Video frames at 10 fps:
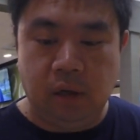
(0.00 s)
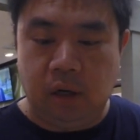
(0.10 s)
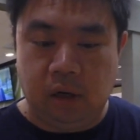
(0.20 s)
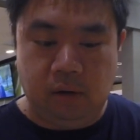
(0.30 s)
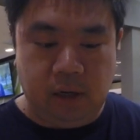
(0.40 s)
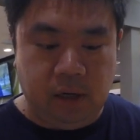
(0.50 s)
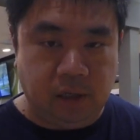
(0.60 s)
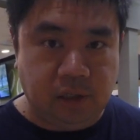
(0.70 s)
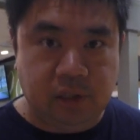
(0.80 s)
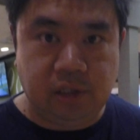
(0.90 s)

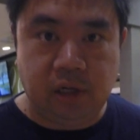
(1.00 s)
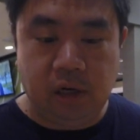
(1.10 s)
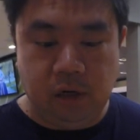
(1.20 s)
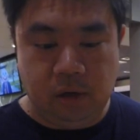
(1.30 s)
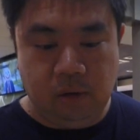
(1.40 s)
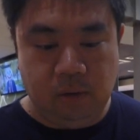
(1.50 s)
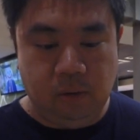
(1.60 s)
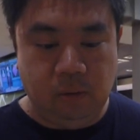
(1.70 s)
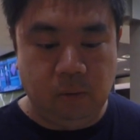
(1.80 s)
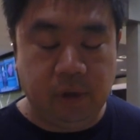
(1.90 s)
Alright, so
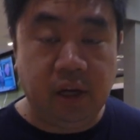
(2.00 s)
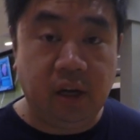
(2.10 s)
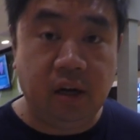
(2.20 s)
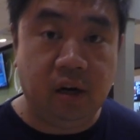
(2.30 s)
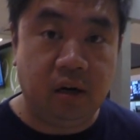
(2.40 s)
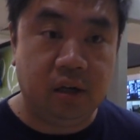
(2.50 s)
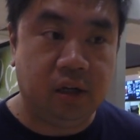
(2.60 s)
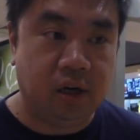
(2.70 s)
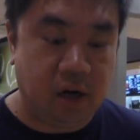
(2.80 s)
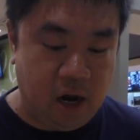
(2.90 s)
we are
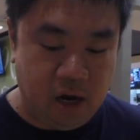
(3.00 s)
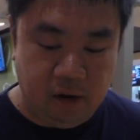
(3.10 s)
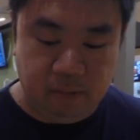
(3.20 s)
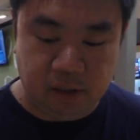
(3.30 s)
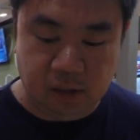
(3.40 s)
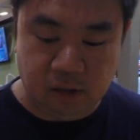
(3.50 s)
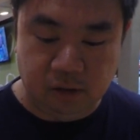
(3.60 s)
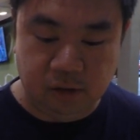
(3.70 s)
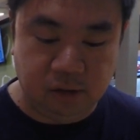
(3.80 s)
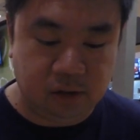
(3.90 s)
here at
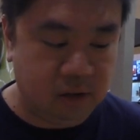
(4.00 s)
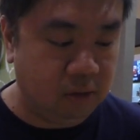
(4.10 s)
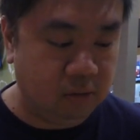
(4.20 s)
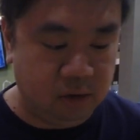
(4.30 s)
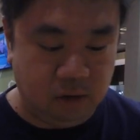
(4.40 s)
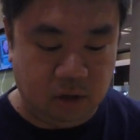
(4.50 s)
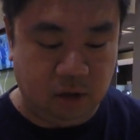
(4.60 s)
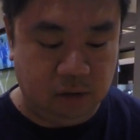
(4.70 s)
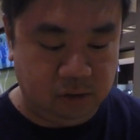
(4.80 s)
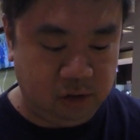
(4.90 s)
McDonald's real
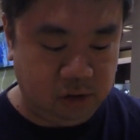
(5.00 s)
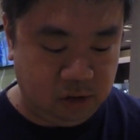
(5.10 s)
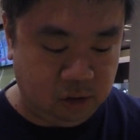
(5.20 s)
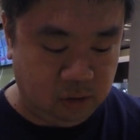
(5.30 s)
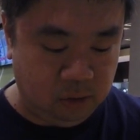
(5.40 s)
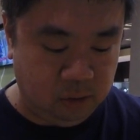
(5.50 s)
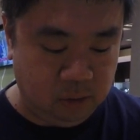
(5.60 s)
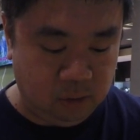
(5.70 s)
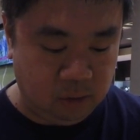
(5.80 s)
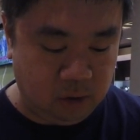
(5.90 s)
close to
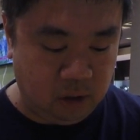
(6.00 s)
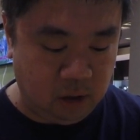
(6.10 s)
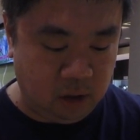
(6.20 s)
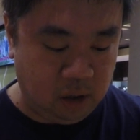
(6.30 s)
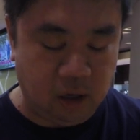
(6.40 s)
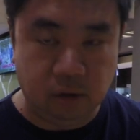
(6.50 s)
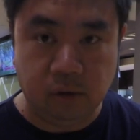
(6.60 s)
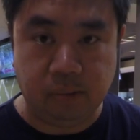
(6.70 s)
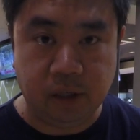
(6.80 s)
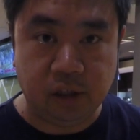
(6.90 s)

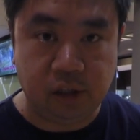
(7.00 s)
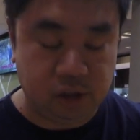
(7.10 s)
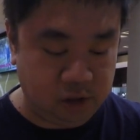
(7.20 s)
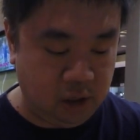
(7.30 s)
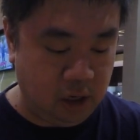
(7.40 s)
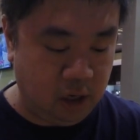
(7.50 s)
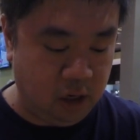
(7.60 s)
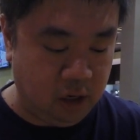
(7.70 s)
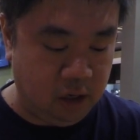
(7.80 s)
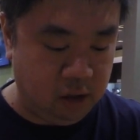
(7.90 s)
Kailua Beach,
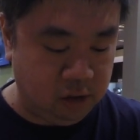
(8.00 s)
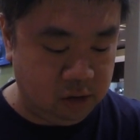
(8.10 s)
and